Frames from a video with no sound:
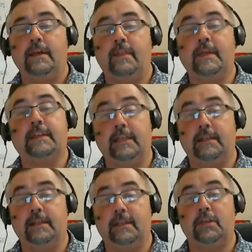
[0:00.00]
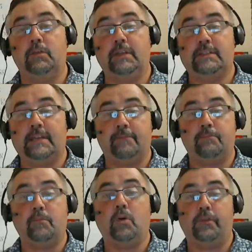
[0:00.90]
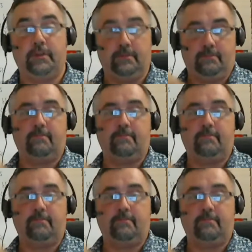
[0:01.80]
Then clearly you need to have more than